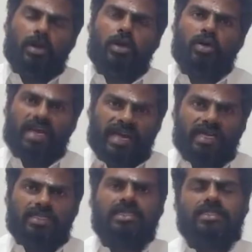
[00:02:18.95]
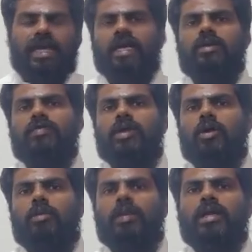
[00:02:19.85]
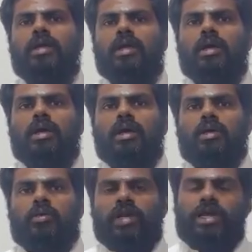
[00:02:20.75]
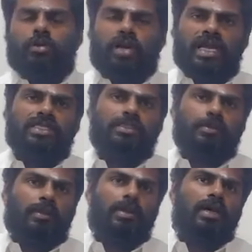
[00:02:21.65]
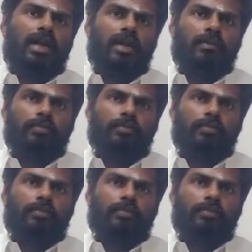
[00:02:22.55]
Nadu are against this act of the government to try to release these people early.